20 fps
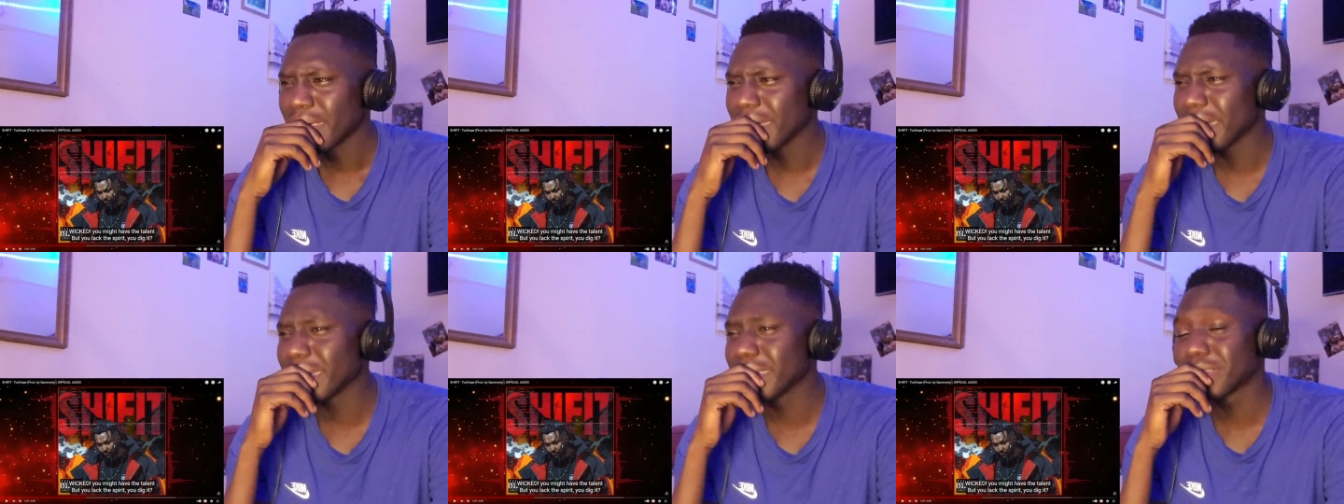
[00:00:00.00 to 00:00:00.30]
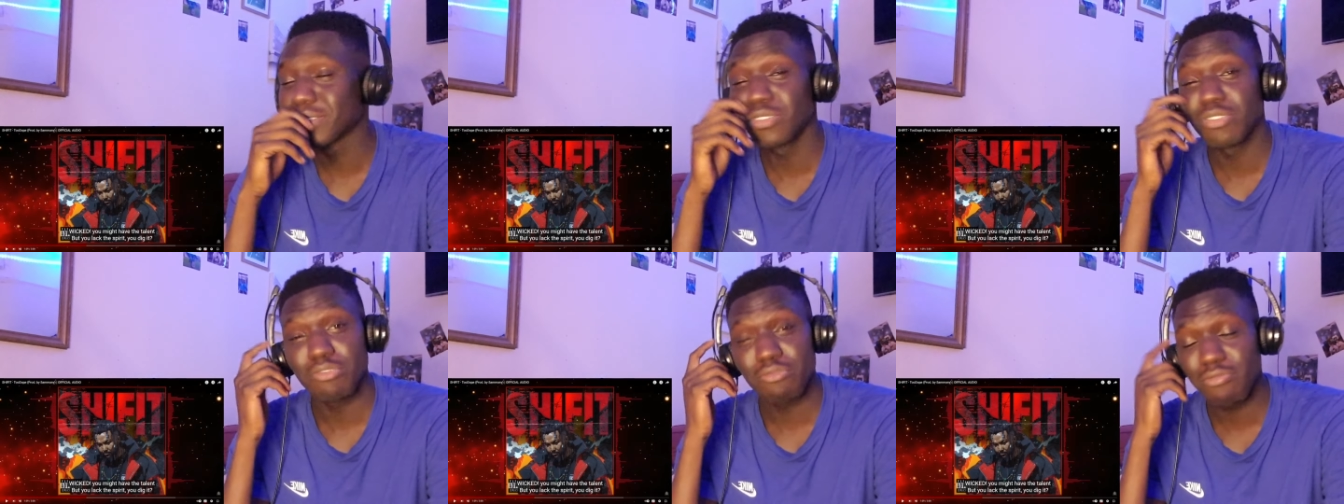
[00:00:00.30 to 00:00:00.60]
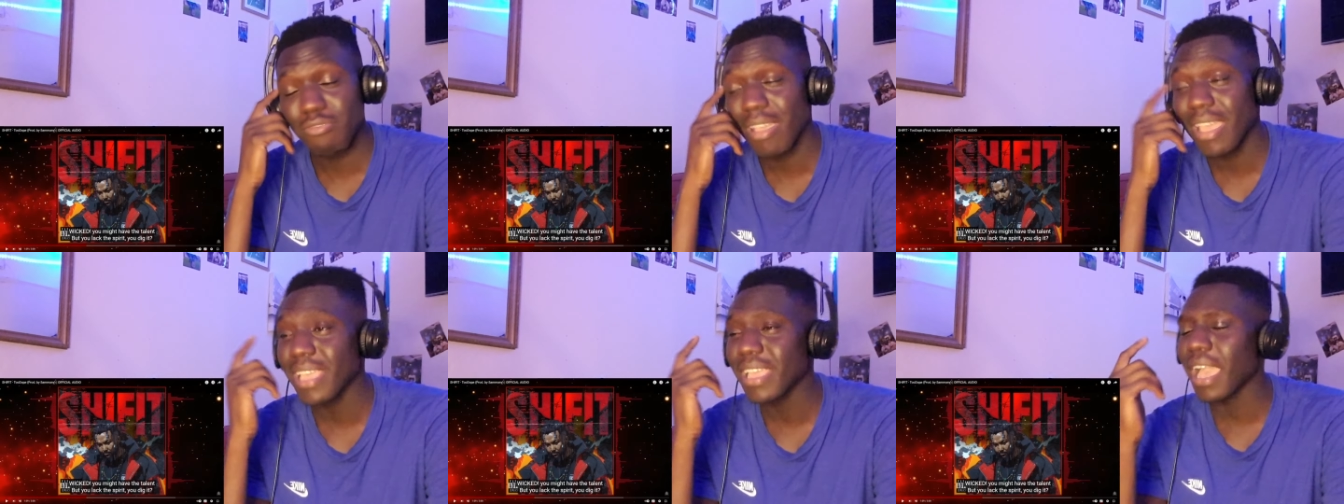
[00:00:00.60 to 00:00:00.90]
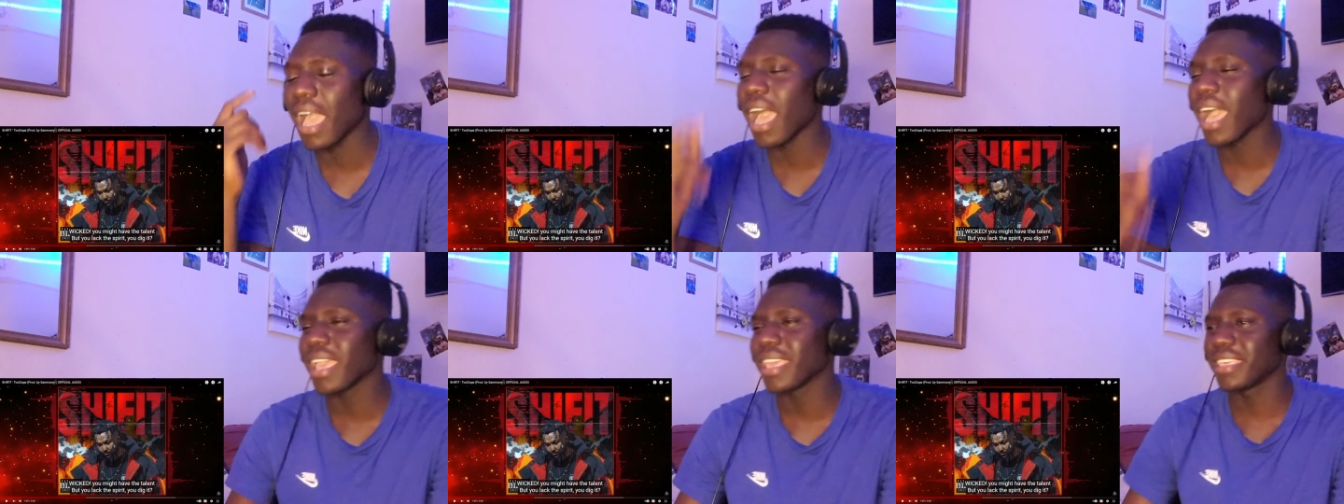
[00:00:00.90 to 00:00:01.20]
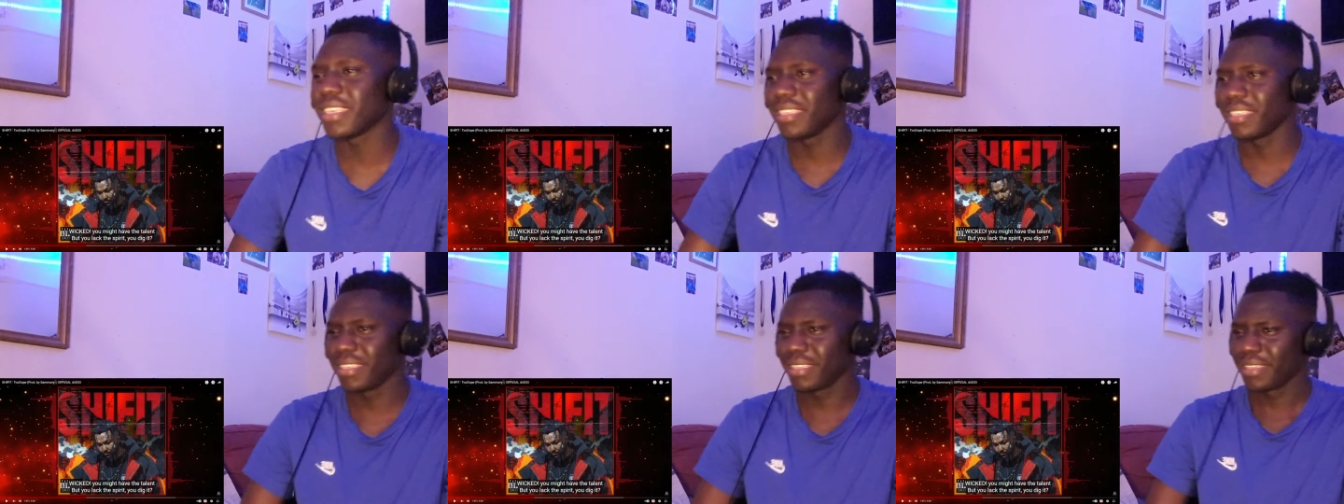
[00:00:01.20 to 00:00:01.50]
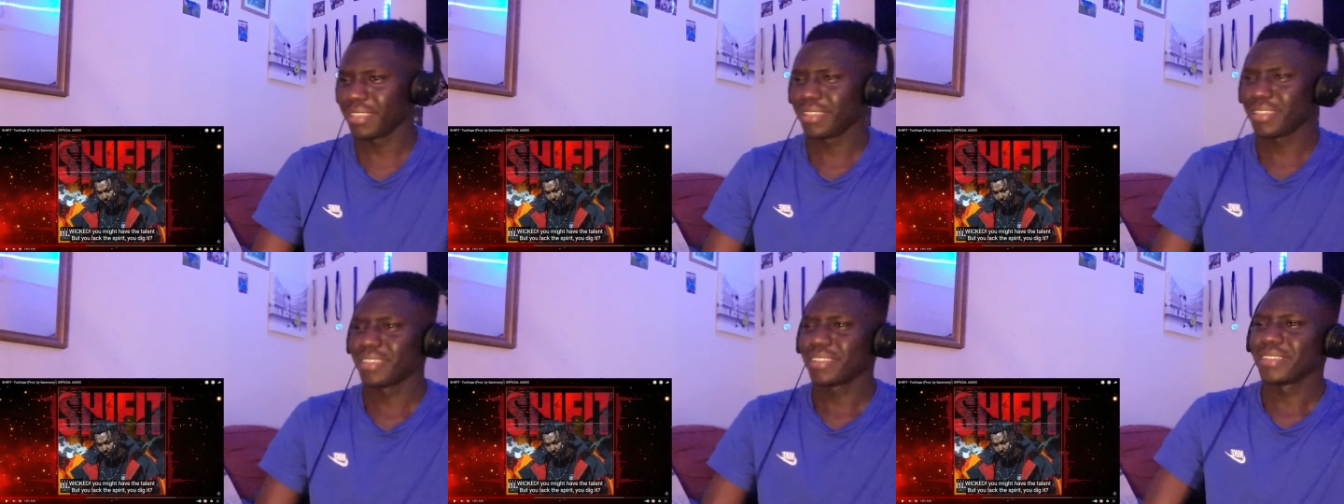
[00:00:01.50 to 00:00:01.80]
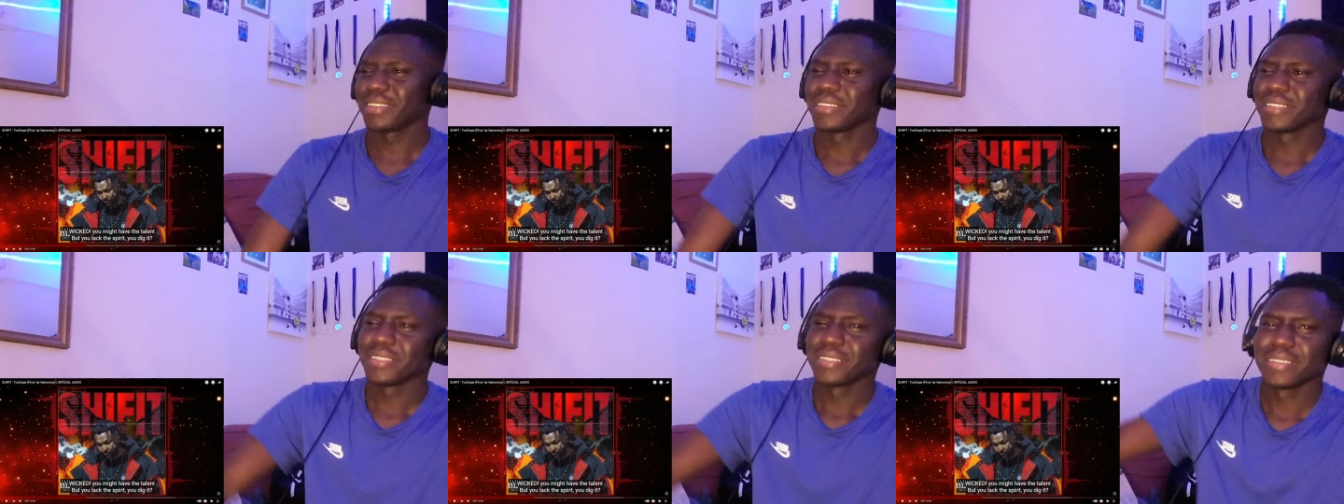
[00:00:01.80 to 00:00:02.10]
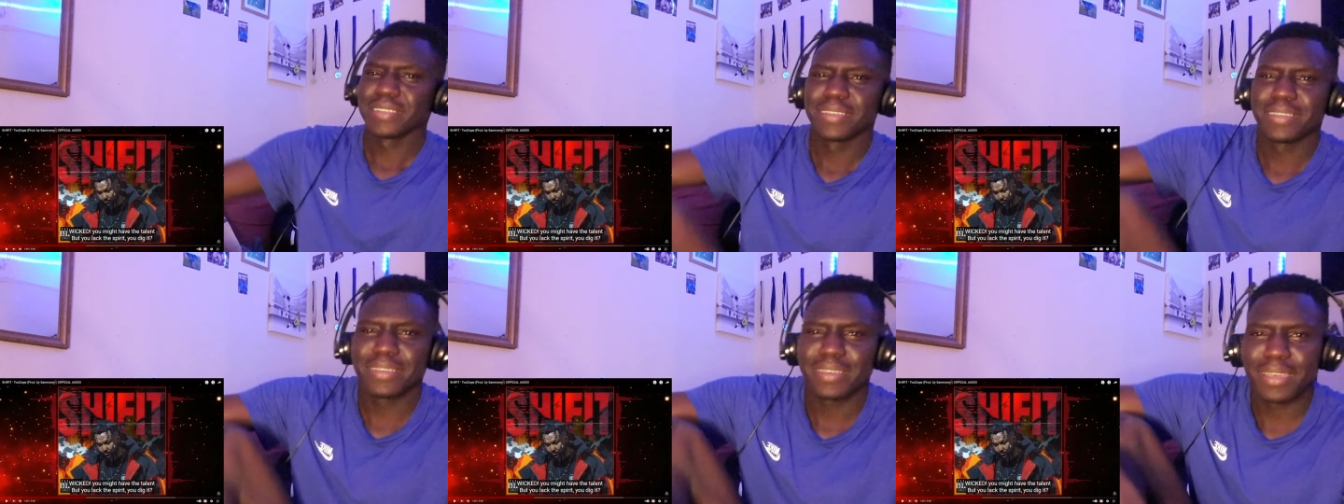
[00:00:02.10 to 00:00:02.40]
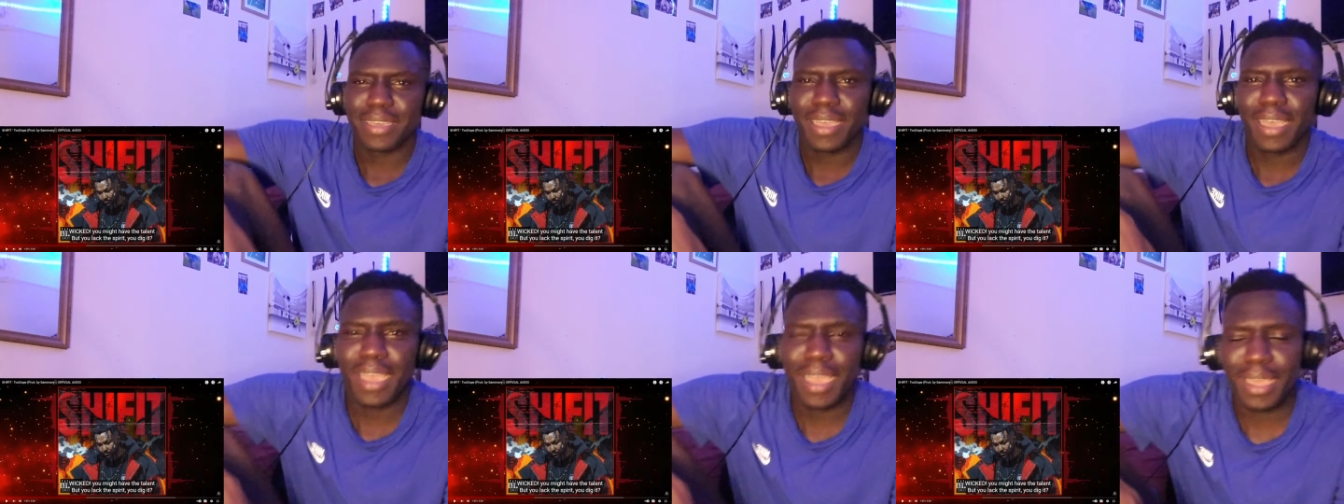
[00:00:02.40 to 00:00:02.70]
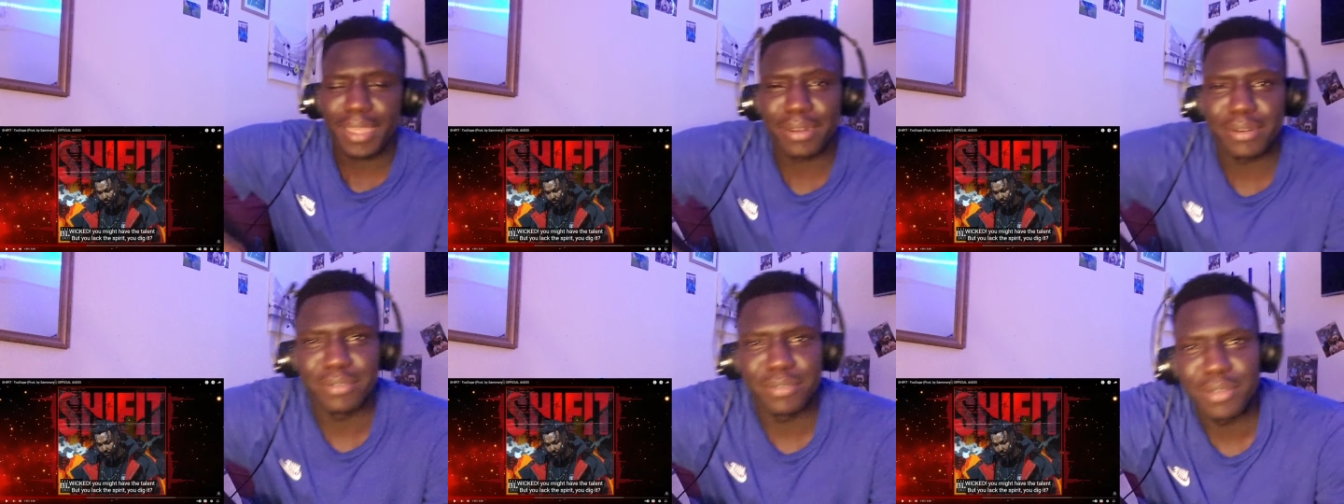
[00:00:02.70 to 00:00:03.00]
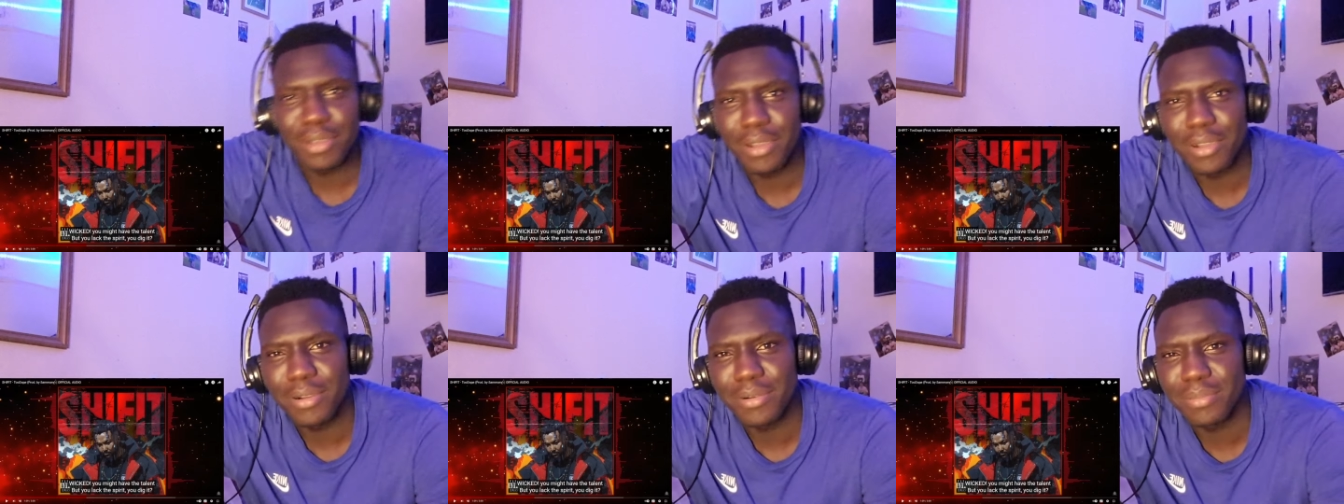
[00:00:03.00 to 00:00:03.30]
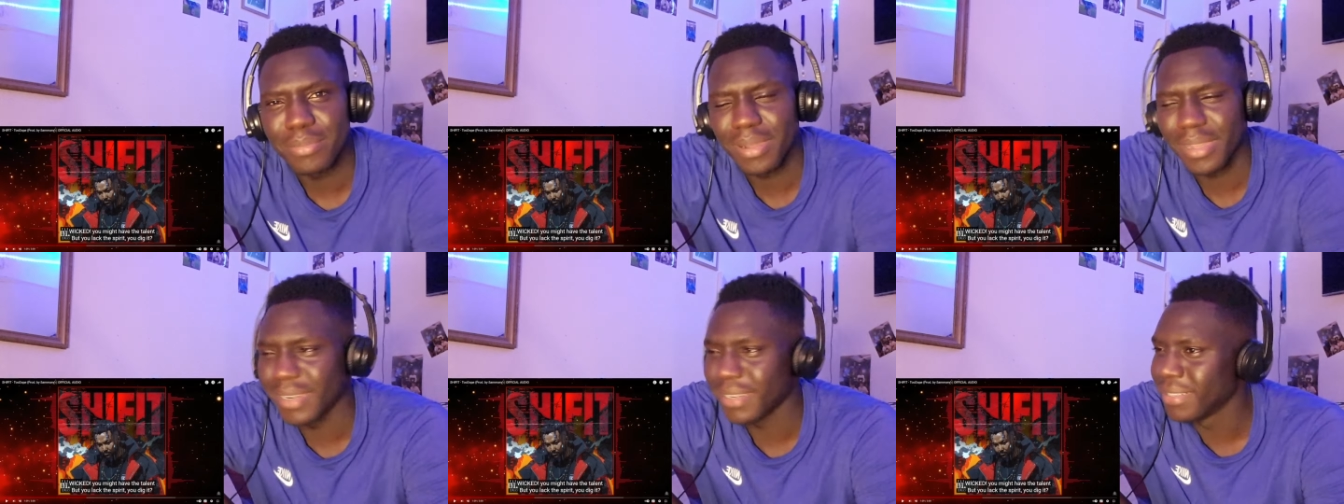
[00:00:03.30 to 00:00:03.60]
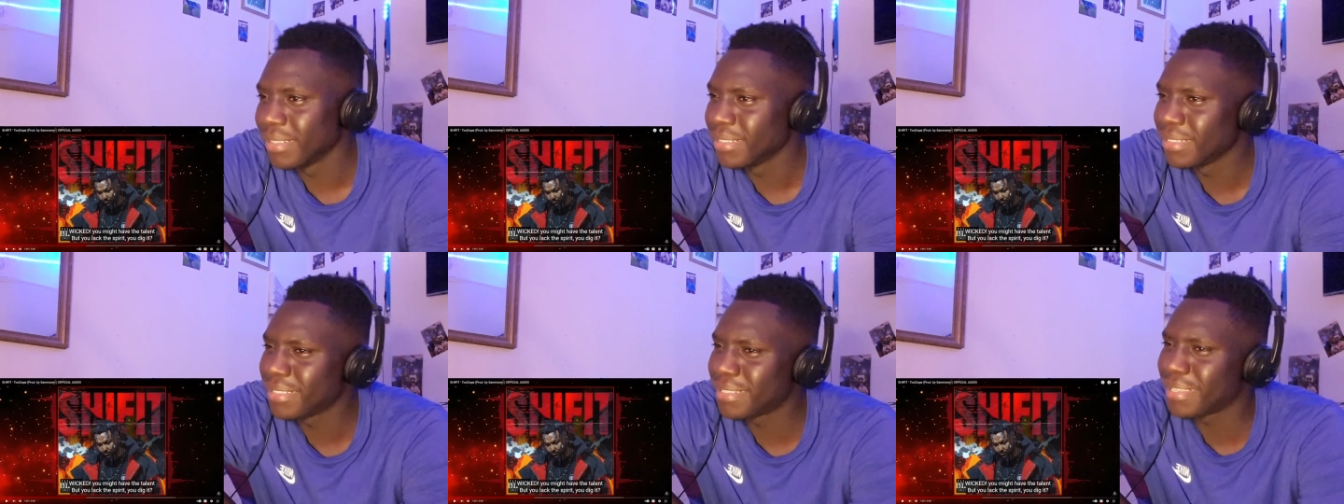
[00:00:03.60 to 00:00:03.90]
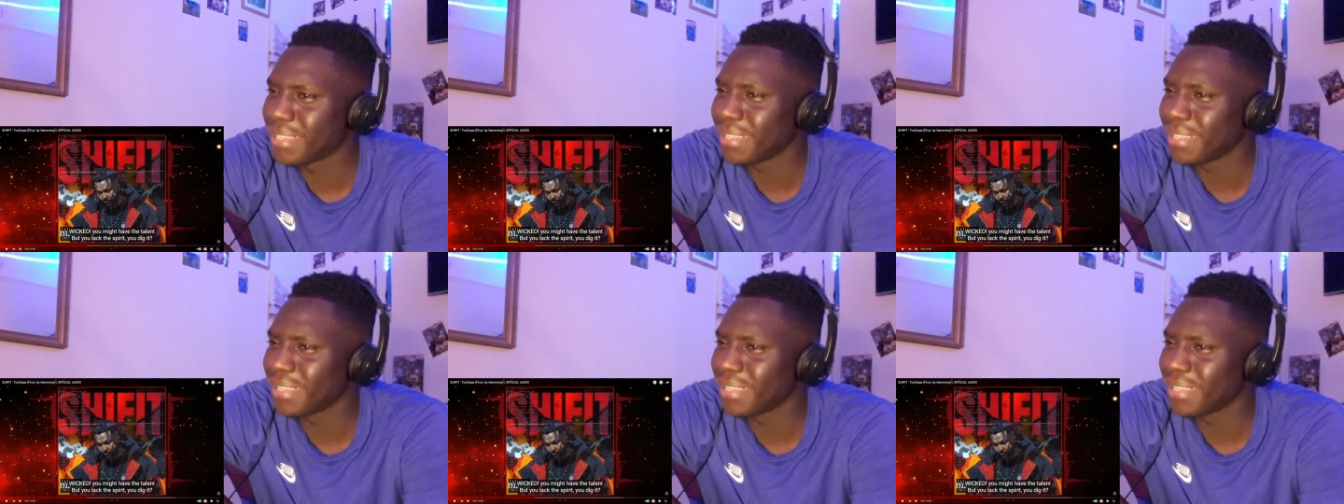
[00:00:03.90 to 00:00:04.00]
It's great. I don't know, man.